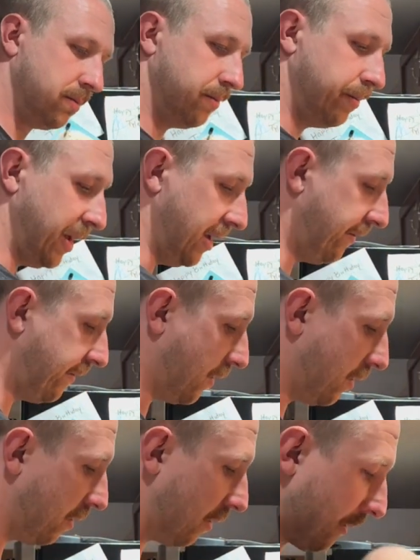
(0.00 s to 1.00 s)
beef
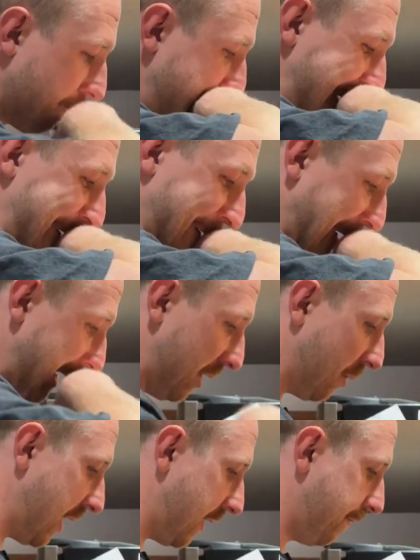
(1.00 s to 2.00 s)
or meat
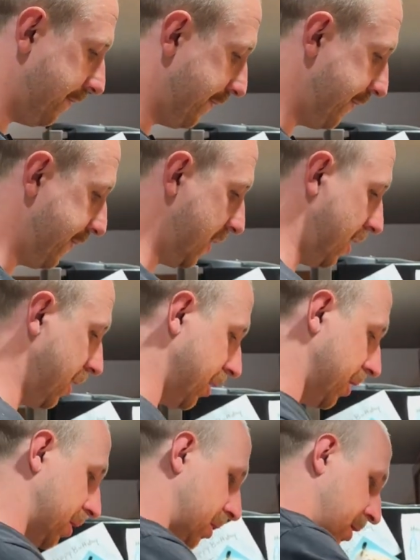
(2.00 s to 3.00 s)
anyway,
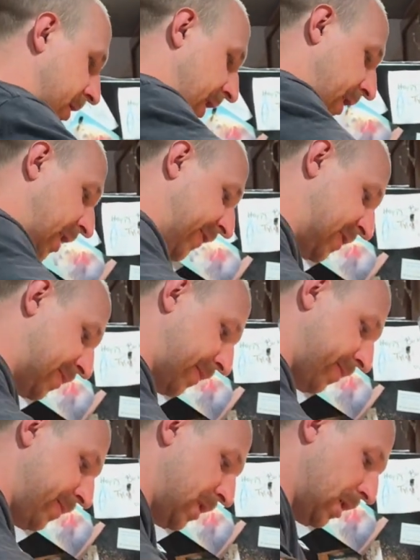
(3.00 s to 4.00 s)
you're not going to have this
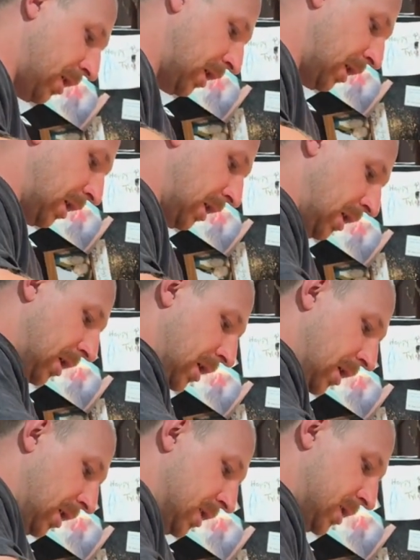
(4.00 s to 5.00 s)
problem.
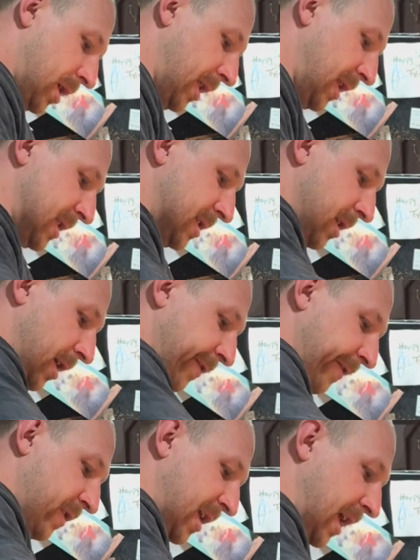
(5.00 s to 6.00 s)
So I think that's
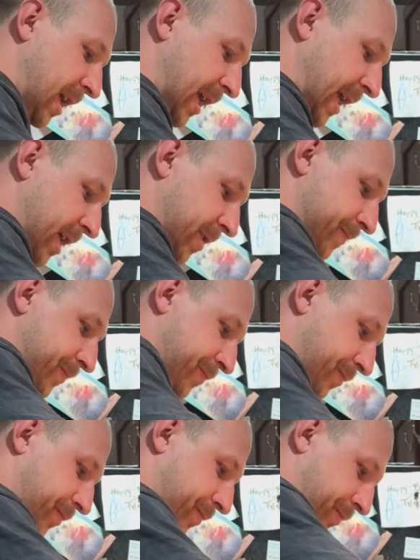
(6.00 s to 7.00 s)
enough taken out.
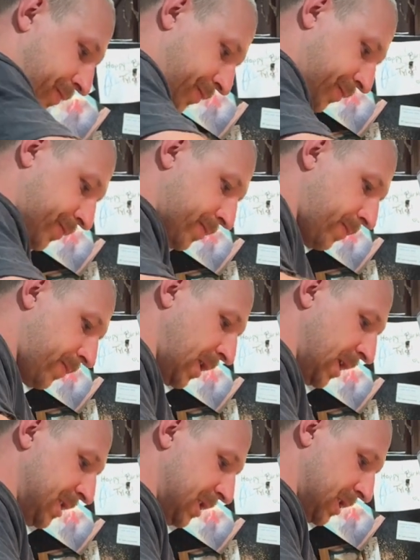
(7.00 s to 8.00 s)

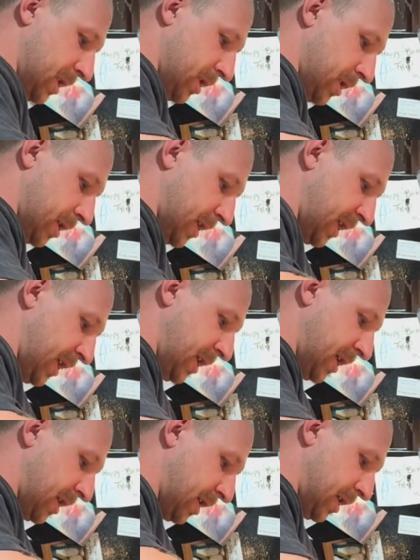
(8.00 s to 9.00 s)
This is
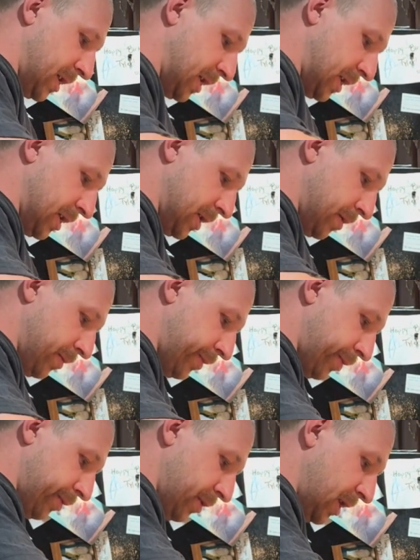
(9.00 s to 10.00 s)
looking
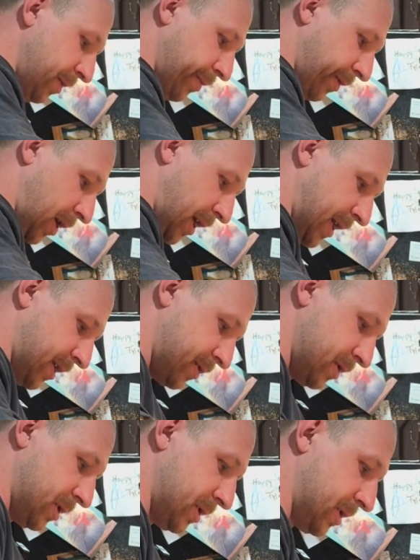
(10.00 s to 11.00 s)
pretty
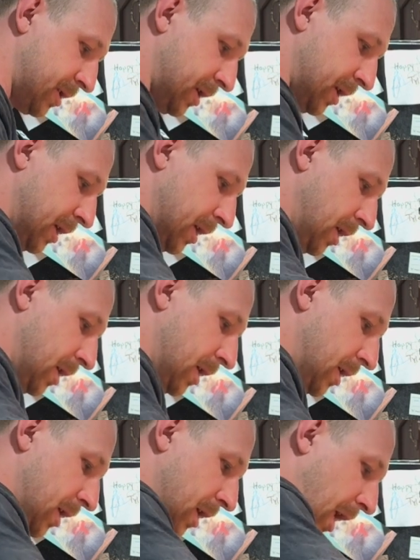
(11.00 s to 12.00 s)
browned.
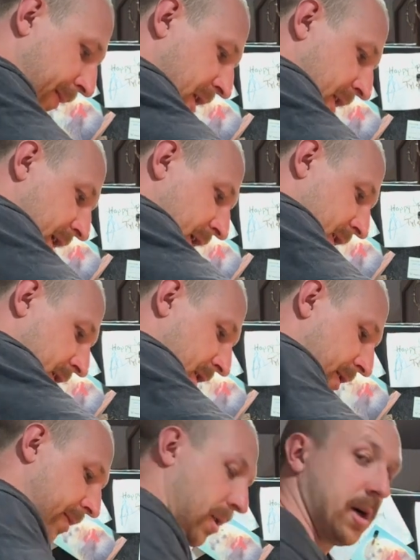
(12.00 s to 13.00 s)
I'm going to let it go a
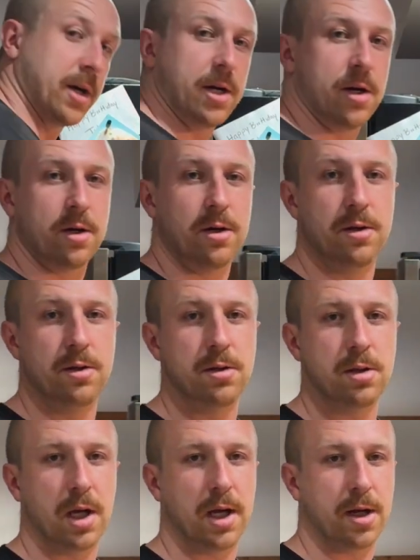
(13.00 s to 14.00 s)
little bit longer.
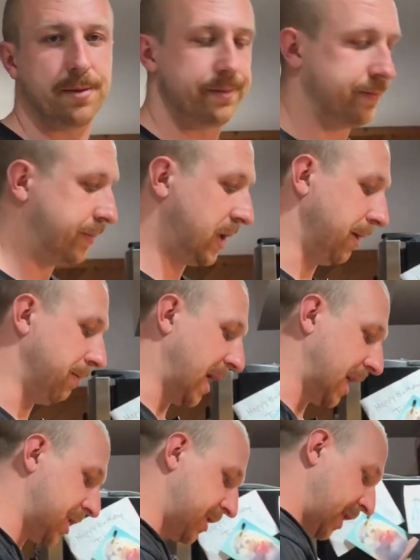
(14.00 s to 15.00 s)
Keep
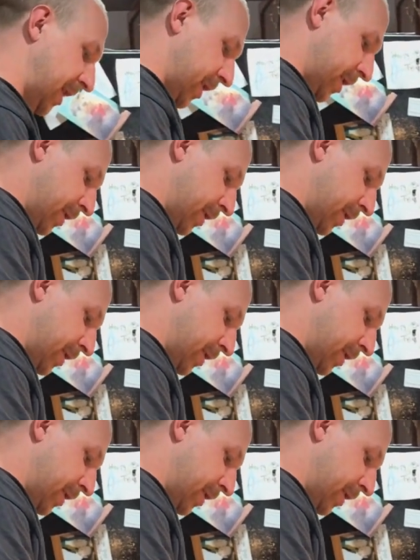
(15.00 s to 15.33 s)
mashing here.